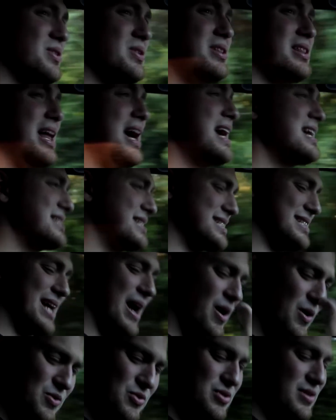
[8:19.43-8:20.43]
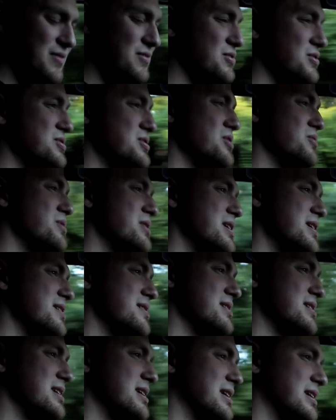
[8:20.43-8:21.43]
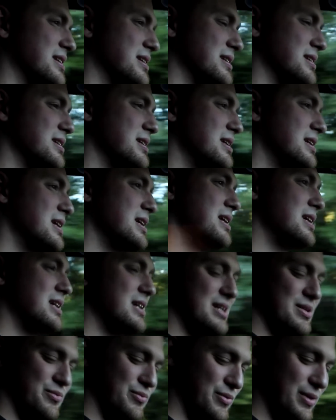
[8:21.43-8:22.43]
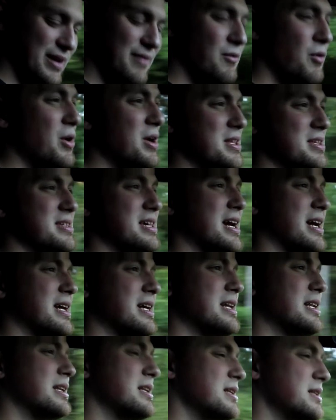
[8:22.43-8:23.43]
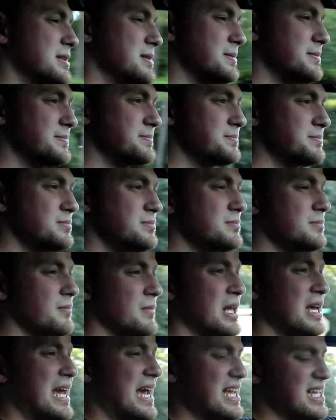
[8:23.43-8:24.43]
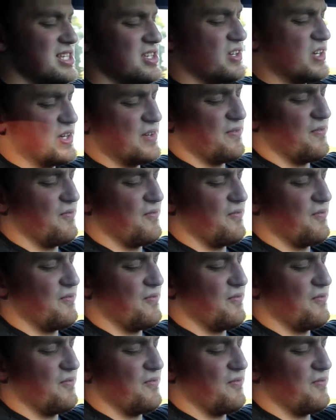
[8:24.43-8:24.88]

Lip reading: so light, the downshifts are so easy, and we avoid second. It's